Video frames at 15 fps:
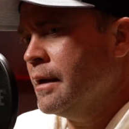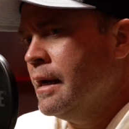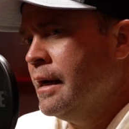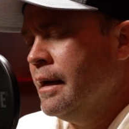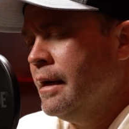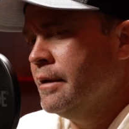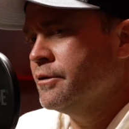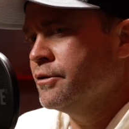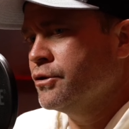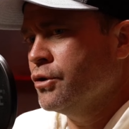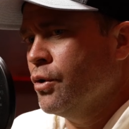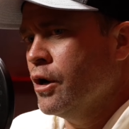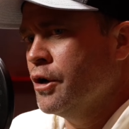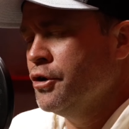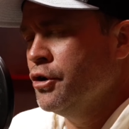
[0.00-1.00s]
It's
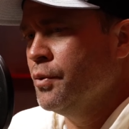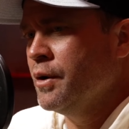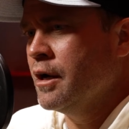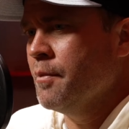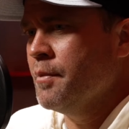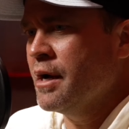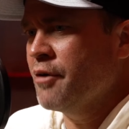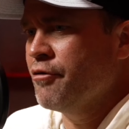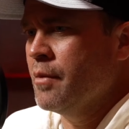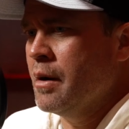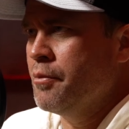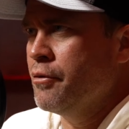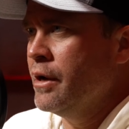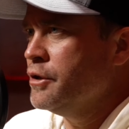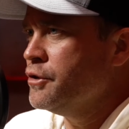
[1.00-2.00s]
so hard. We come back from
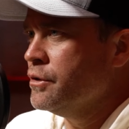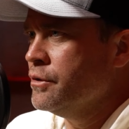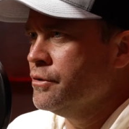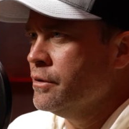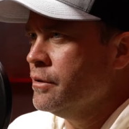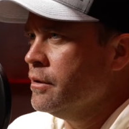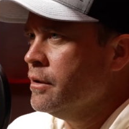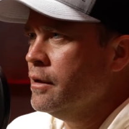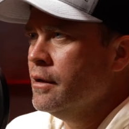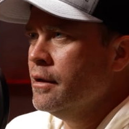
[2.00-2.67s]
operations and